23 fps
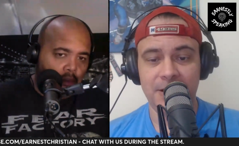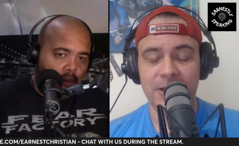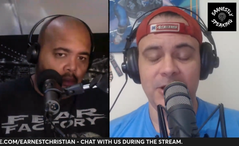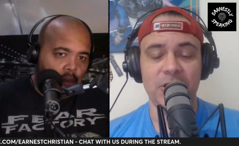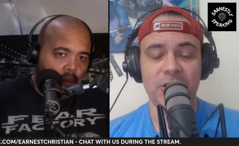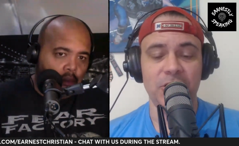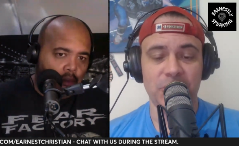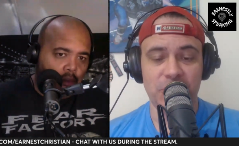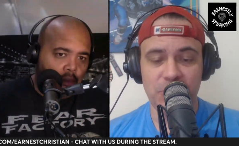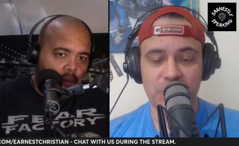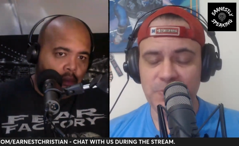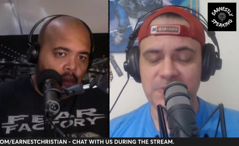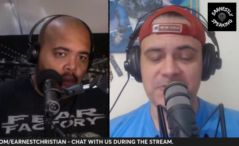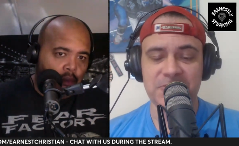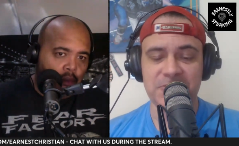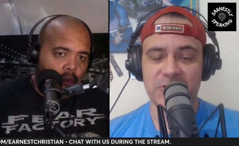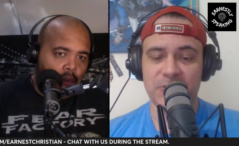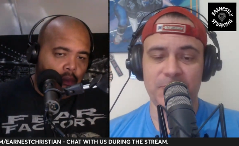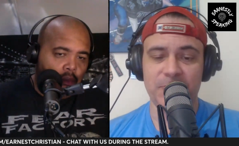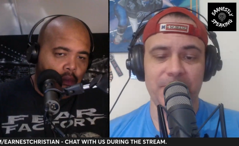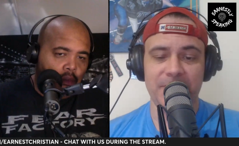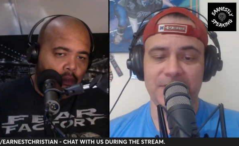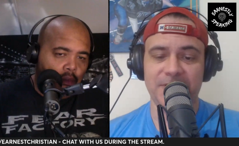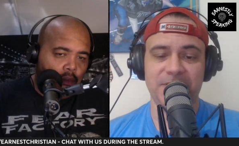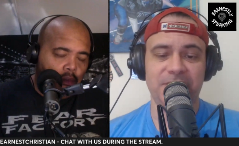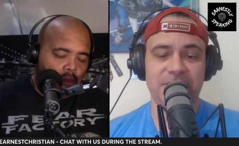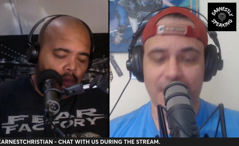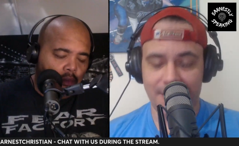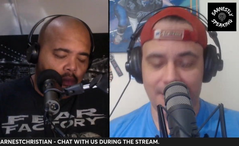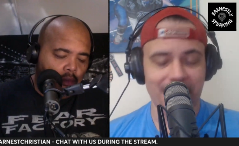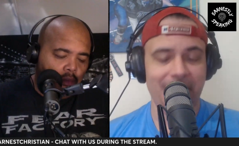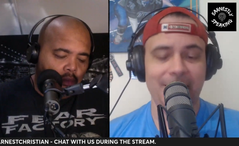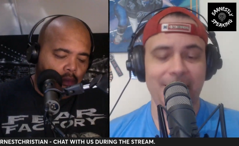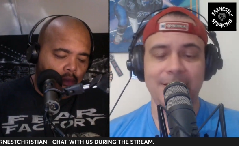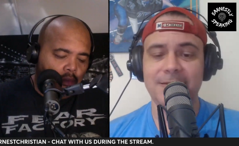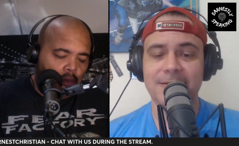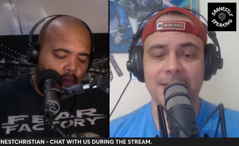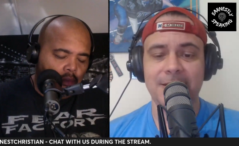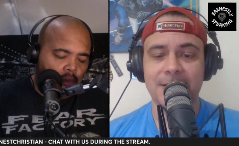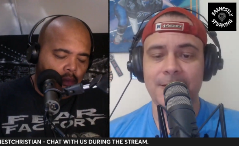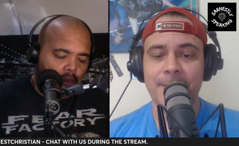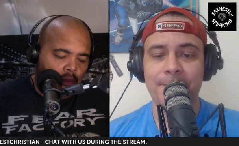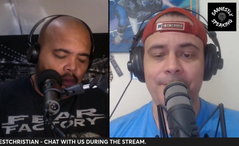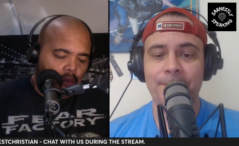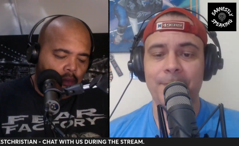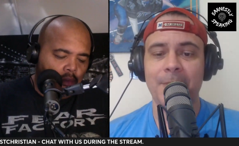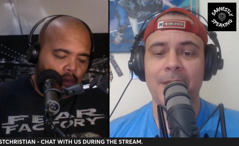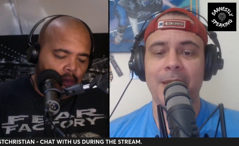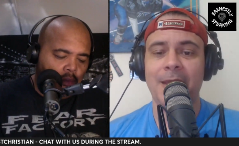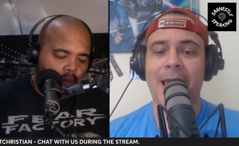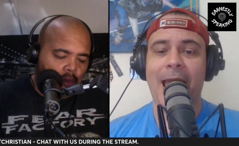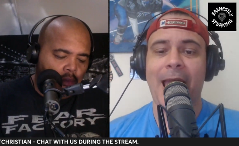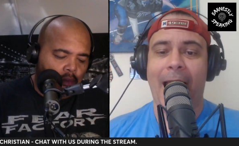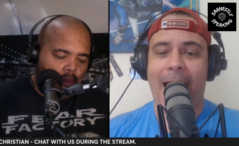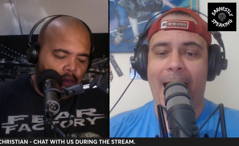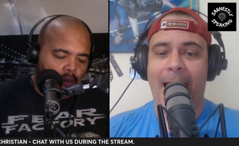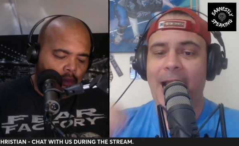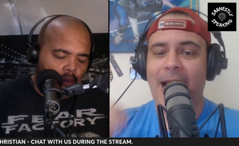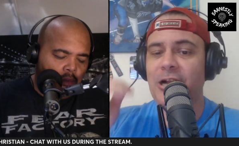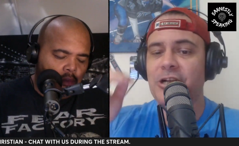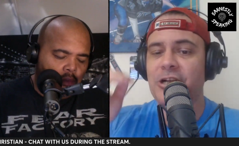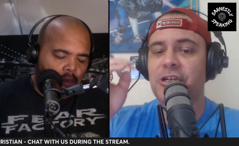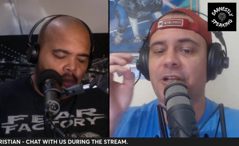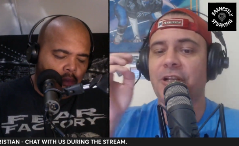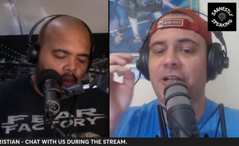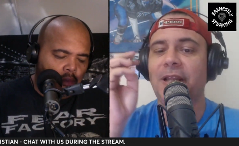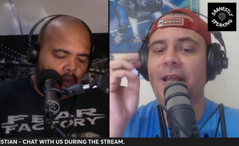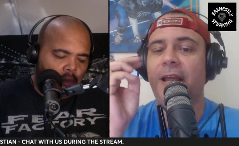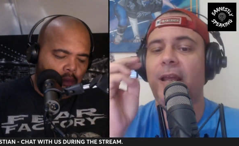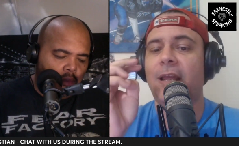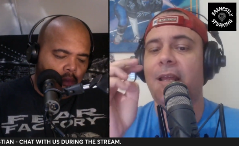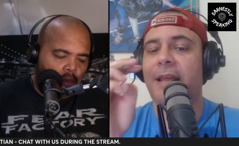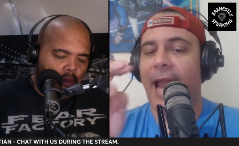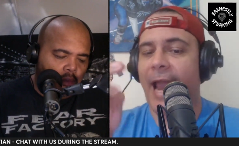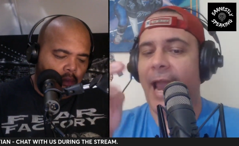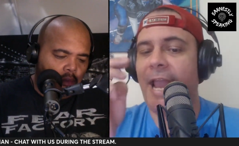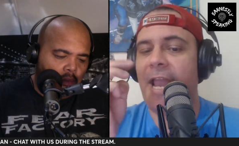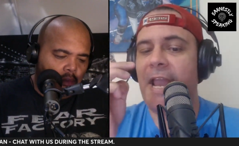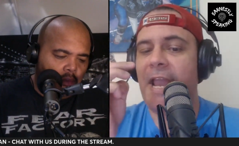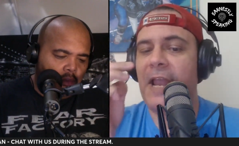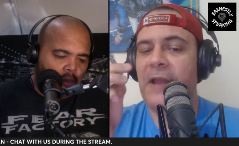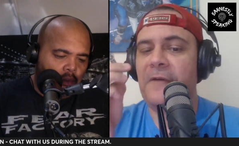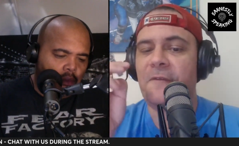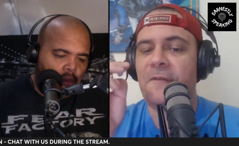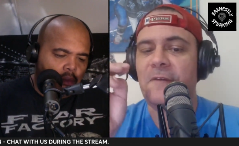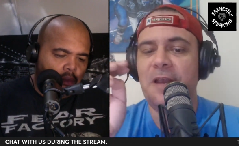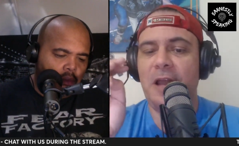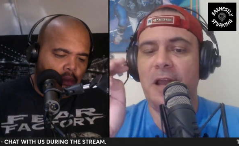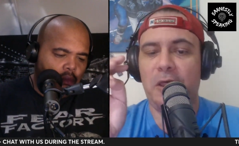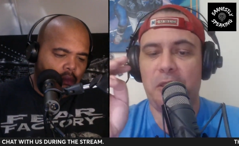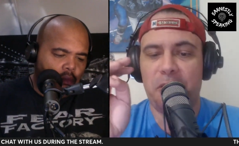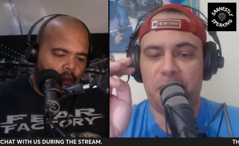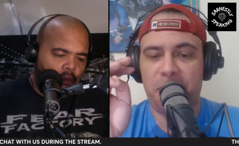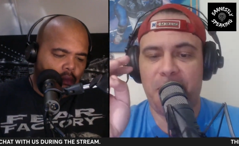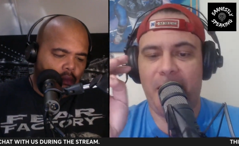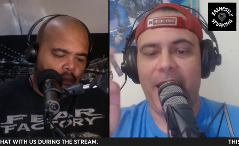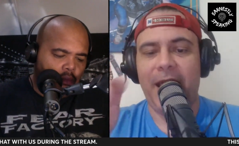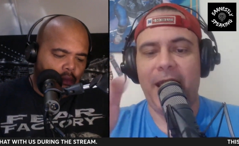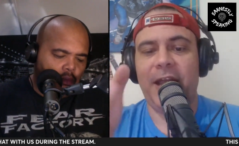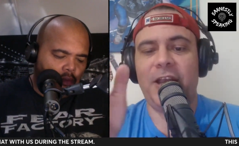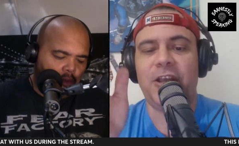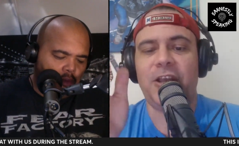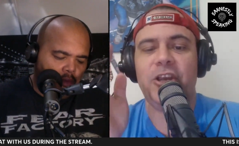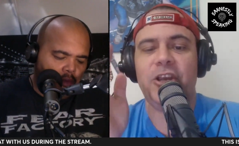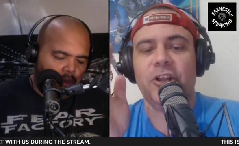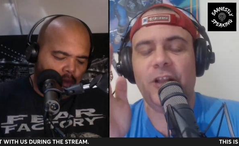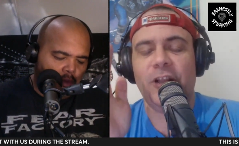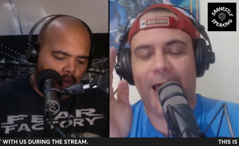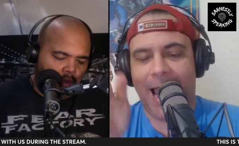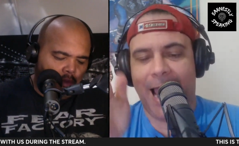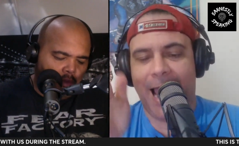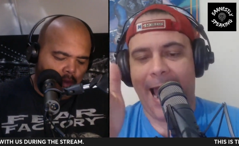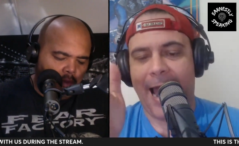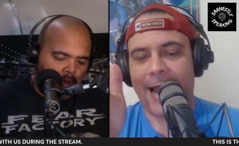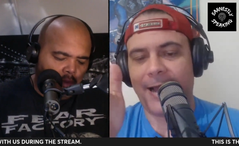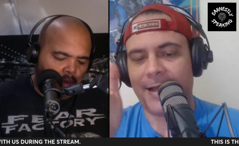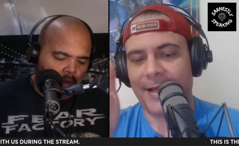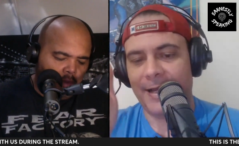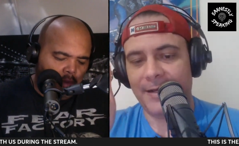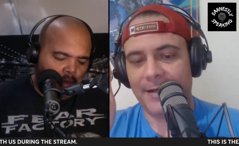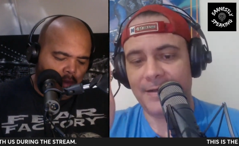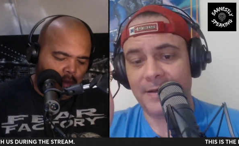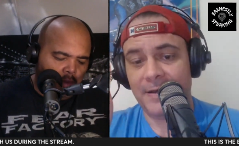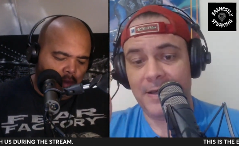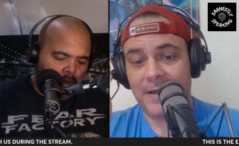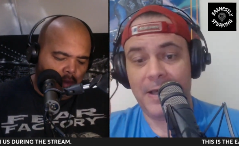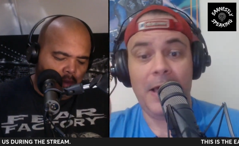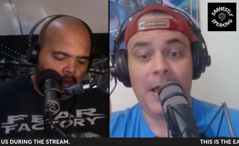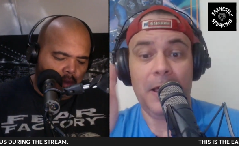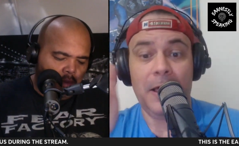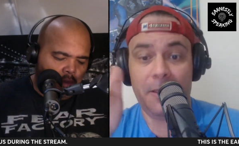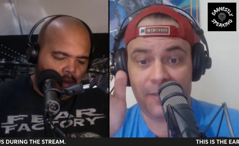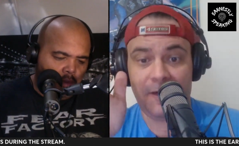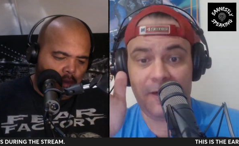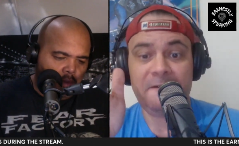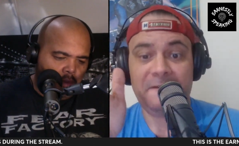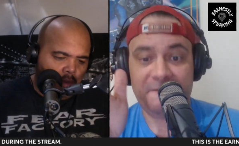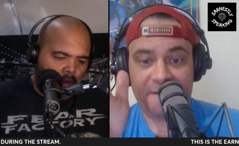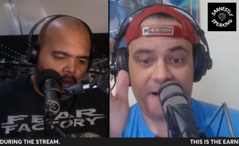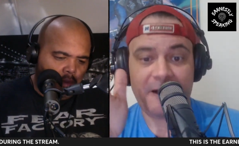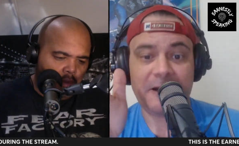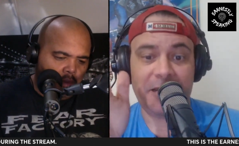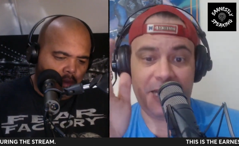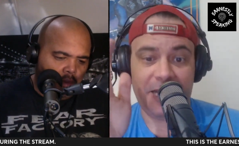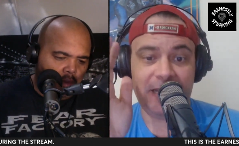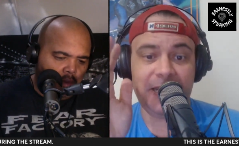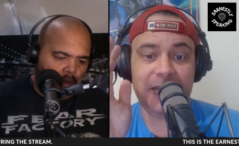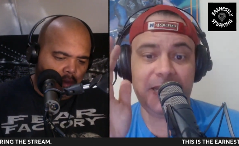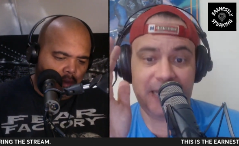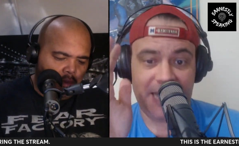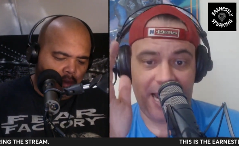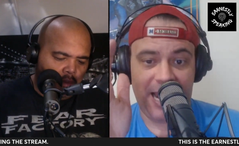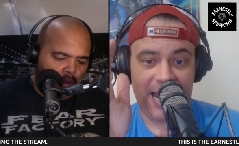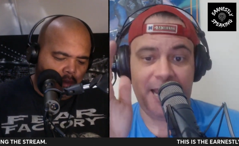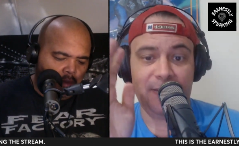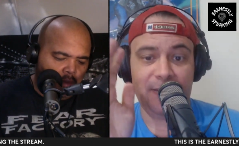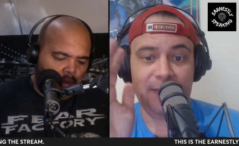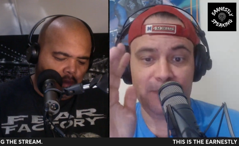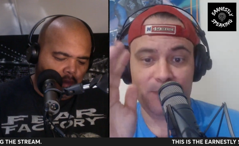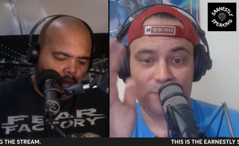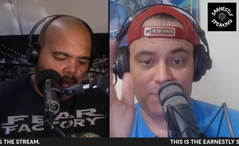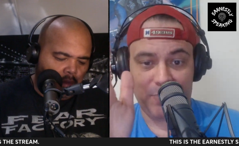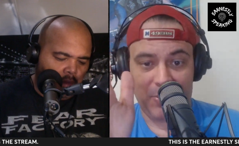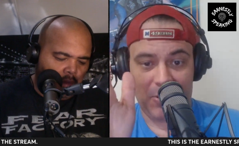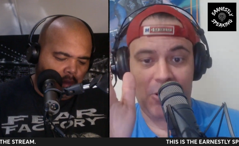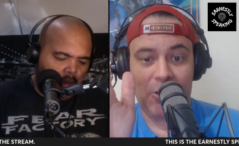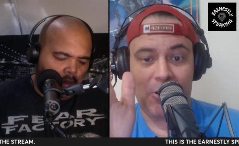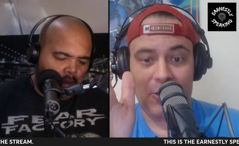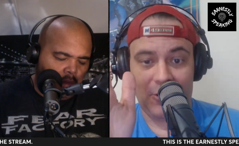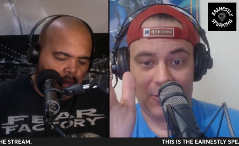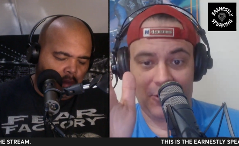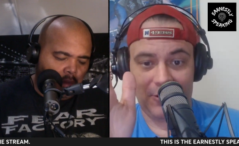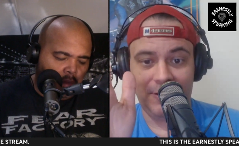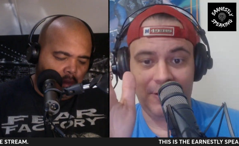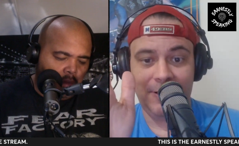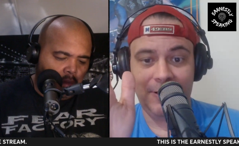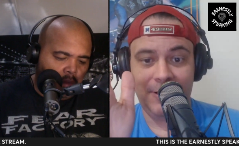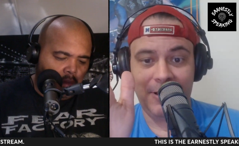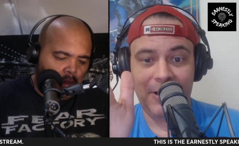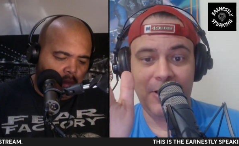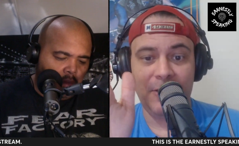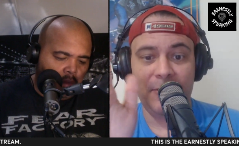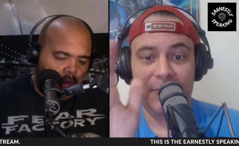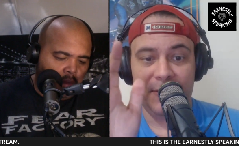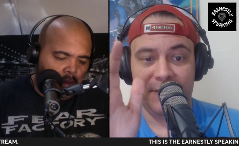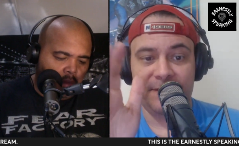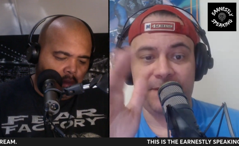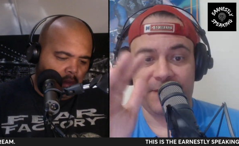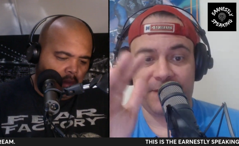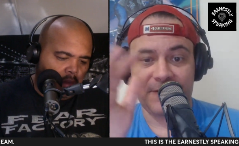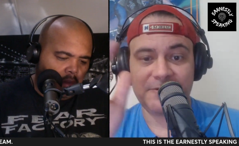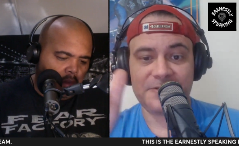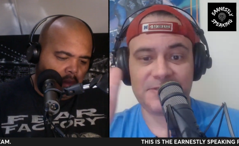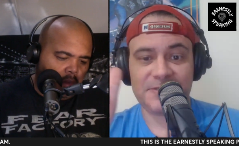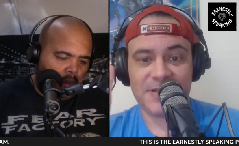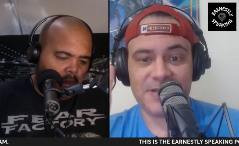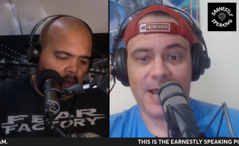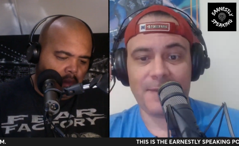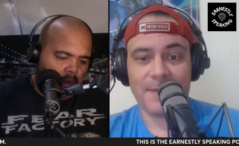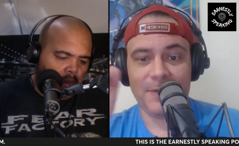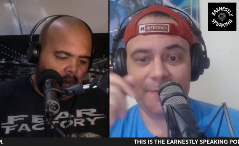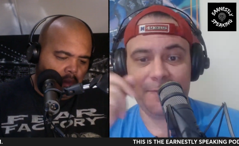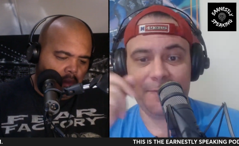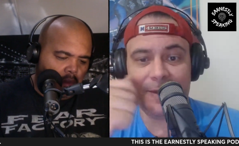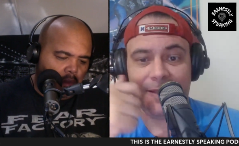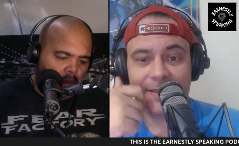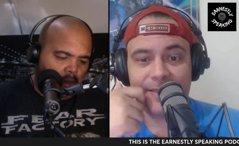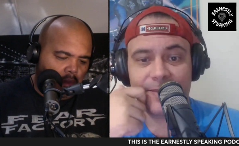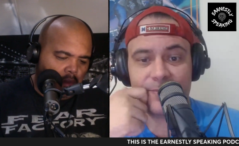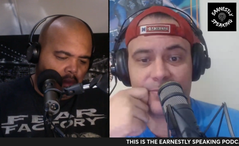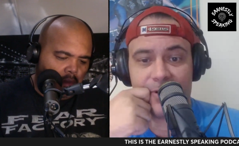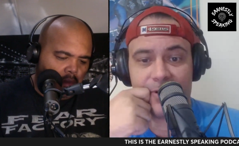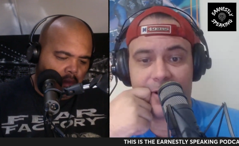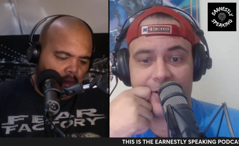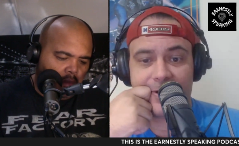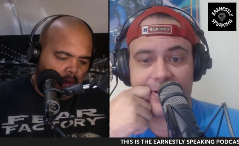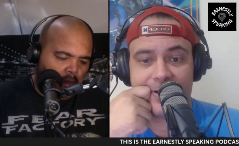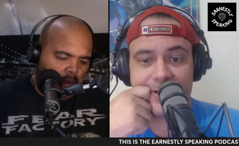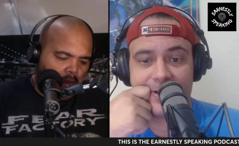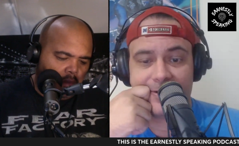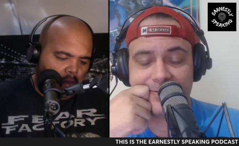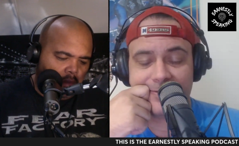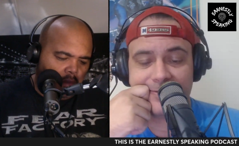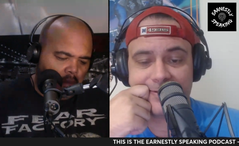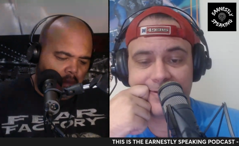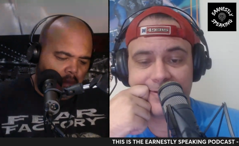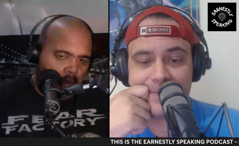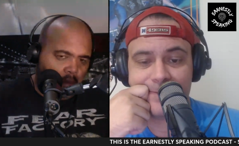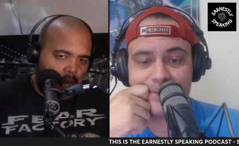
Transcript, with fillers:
Speaker 1: You stupid dummies actually gave Nathaniel Hackett the fucking game ball the first time you beat the Broncos.